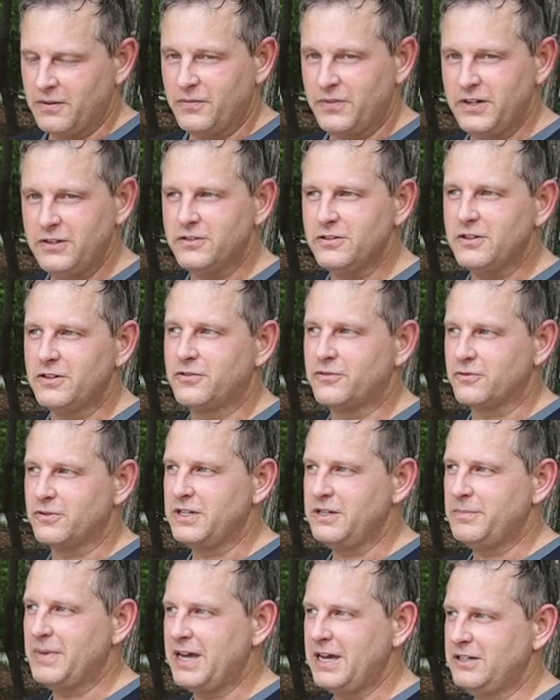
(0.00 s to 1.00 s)
these are the
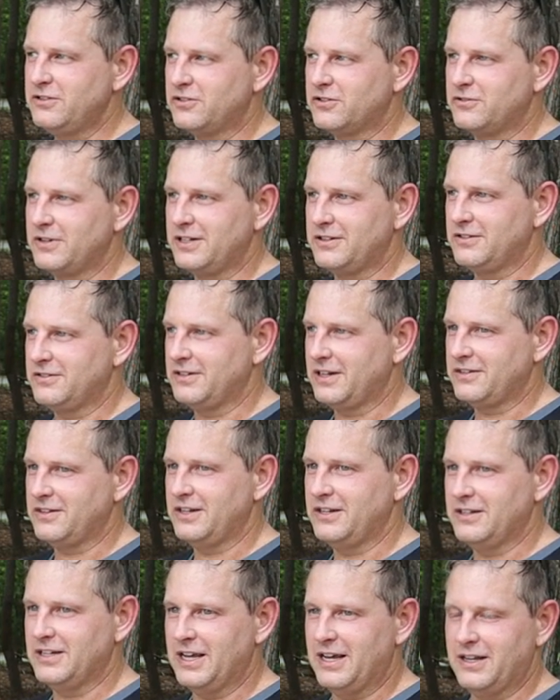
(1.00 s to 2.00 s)
three main stretches I
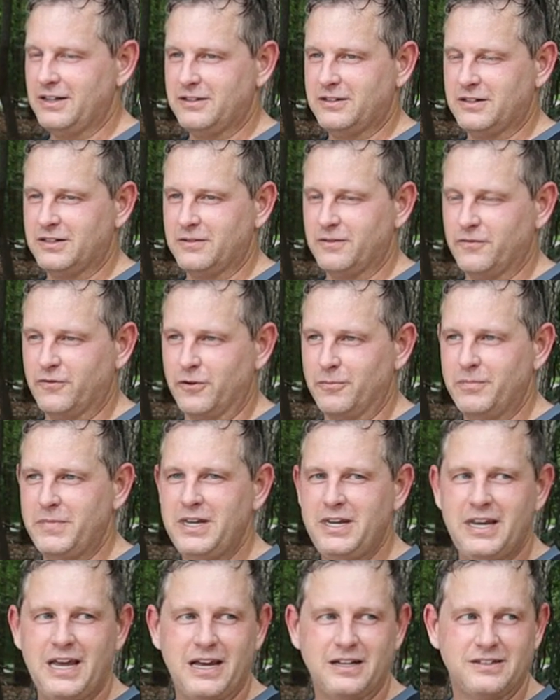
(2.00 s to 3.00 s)
think that for
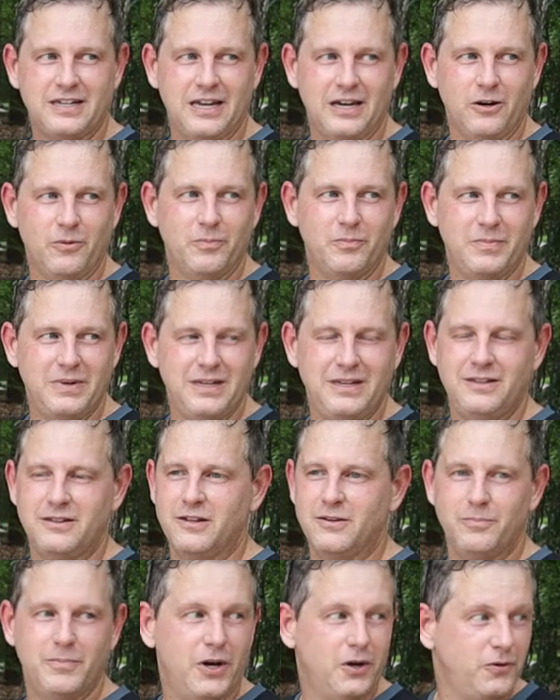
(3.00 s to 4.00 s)
me has helped me
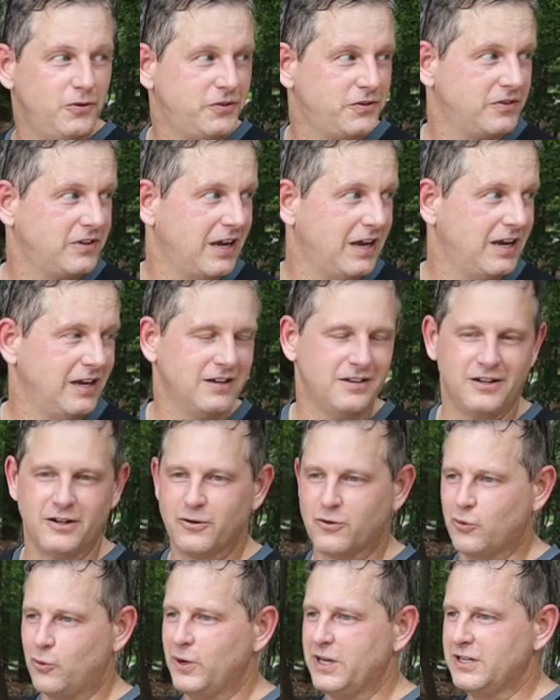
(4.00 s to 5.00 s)
the most, and
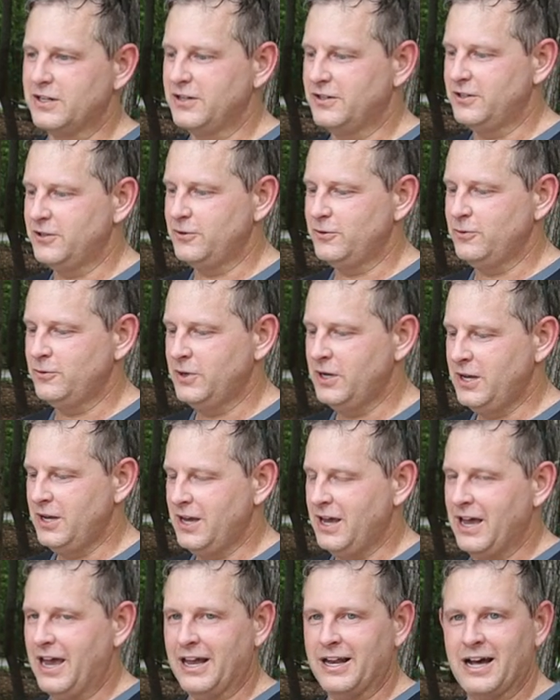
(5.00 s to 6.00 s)
they're quick to do.
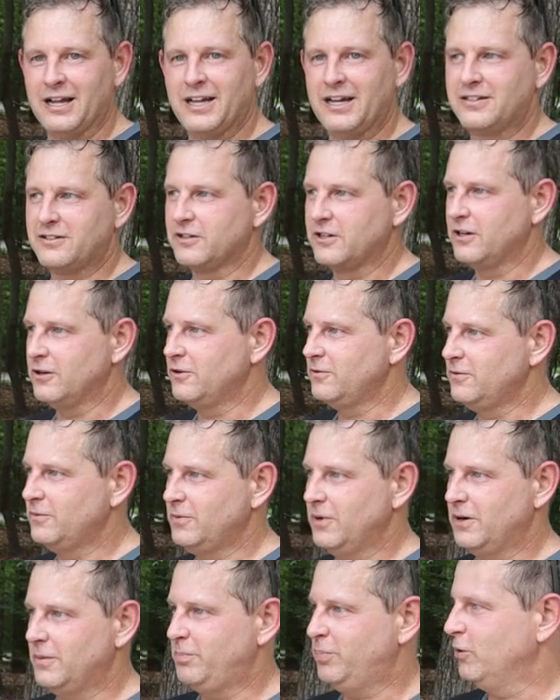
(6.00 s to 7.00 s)
And I like to go
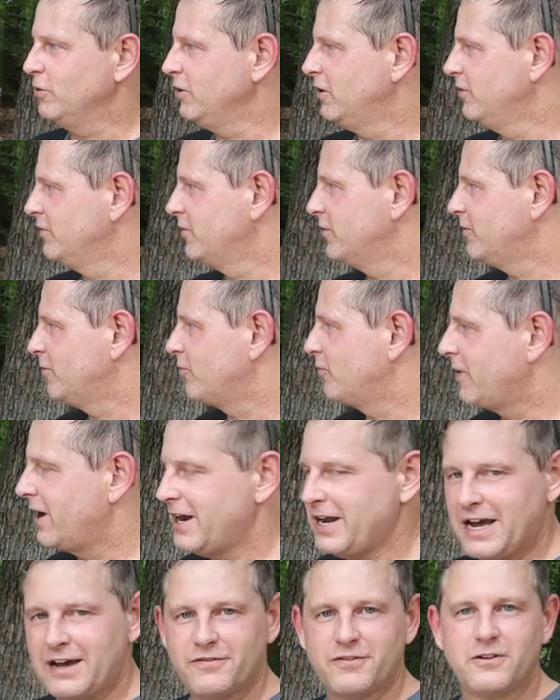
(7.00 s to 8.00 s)
pull over
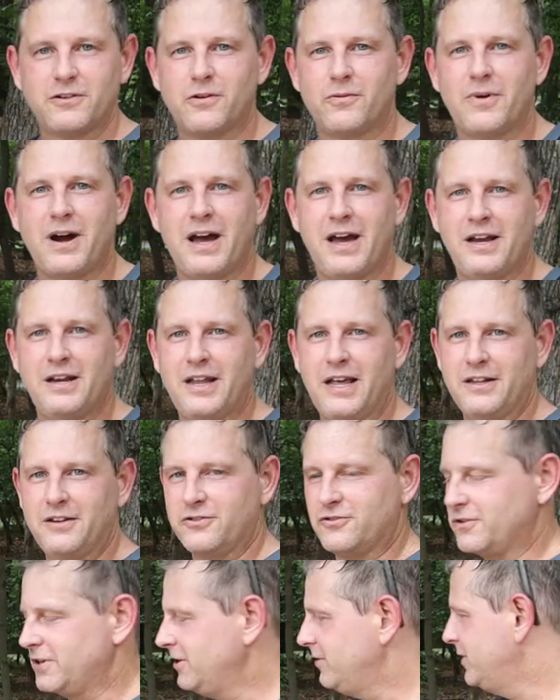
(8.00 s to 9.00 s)
right after the ride at
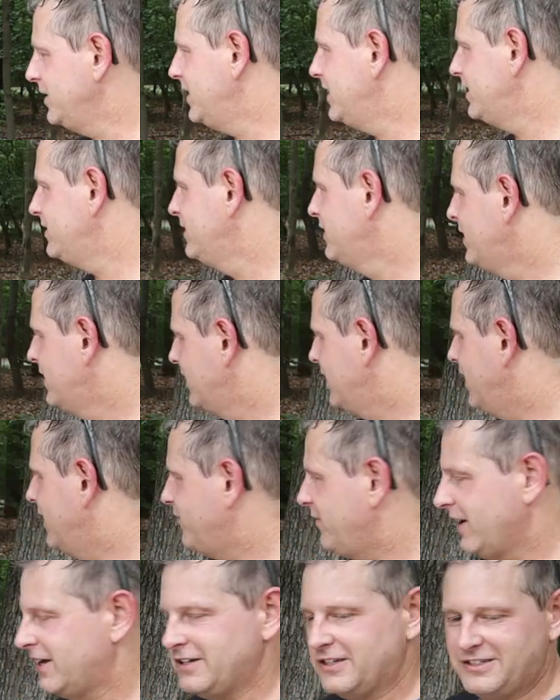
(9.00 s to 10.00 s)
the trailhead,
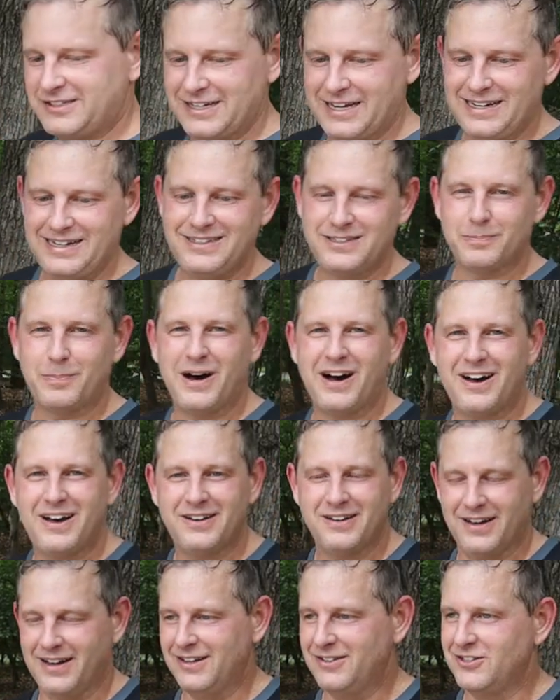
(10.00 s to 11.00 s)
find a shady
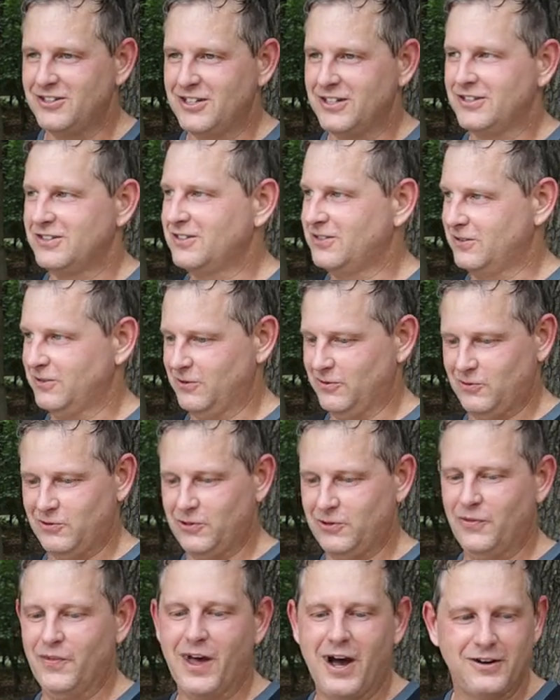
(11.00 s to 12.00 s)
spot, and just
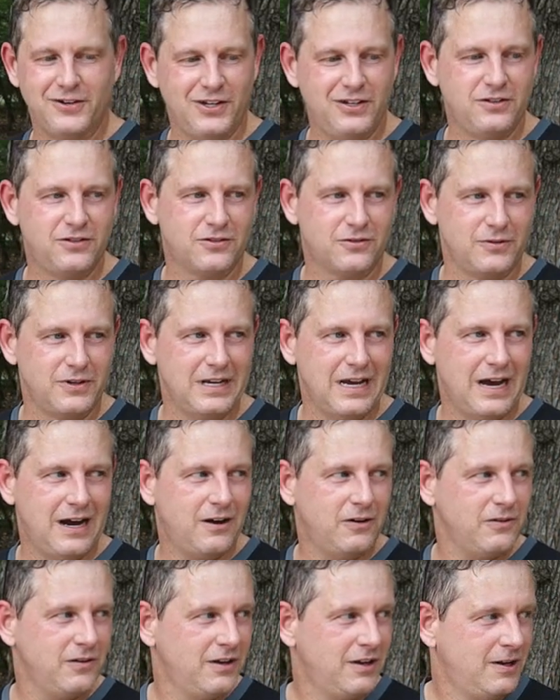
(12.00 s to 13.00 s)
knock these three
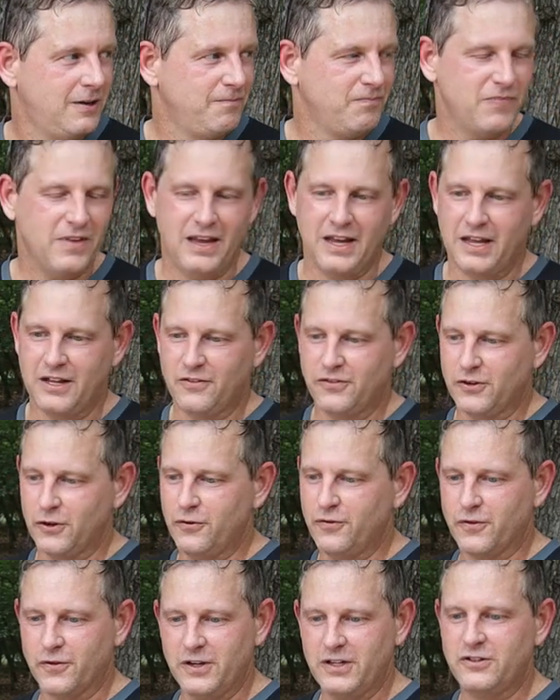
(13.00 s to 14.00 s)
out. And
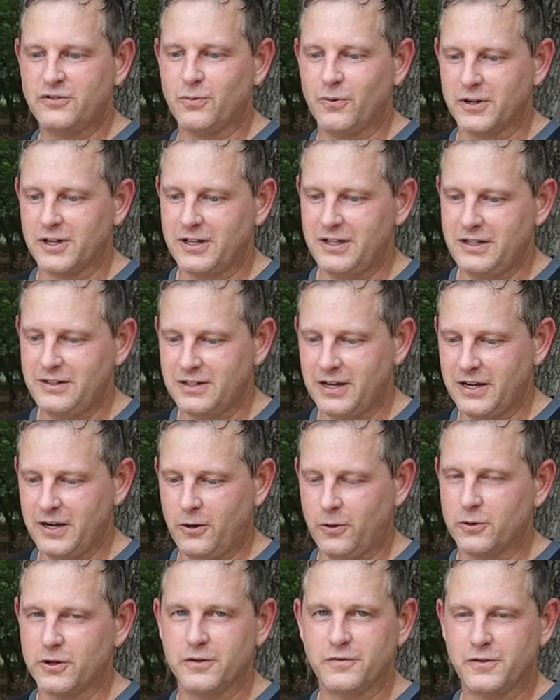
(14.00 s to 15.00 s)
so for each one of these, I
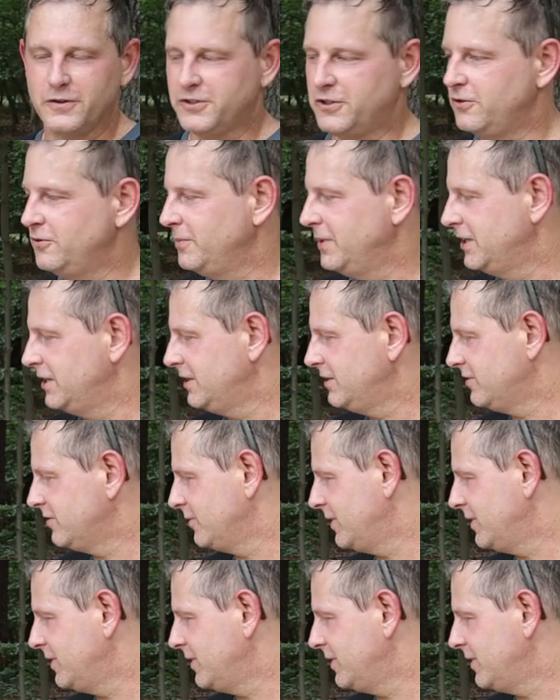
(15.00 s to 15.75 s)
hold it for 2 minutes.